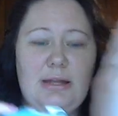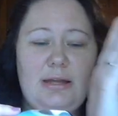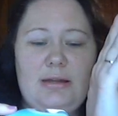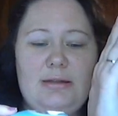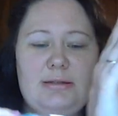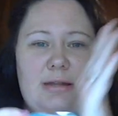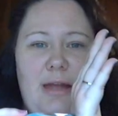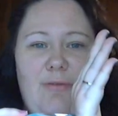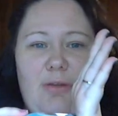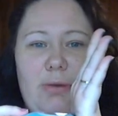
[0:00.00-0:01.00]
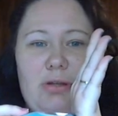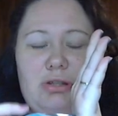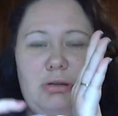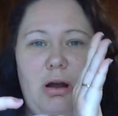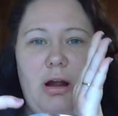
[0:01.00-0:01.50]
is if you push
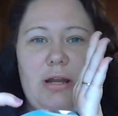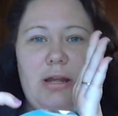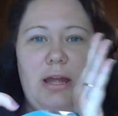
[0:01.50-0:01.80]
too hard,